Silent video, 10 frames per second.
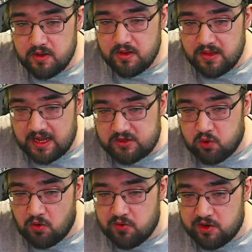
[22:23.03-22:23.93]
that's
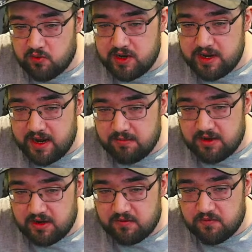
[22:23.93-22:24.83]
what we renamed
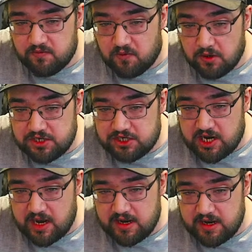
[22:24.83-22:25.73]
it, voice
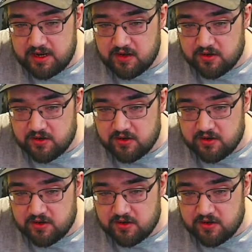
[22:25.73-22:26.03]
chat in here.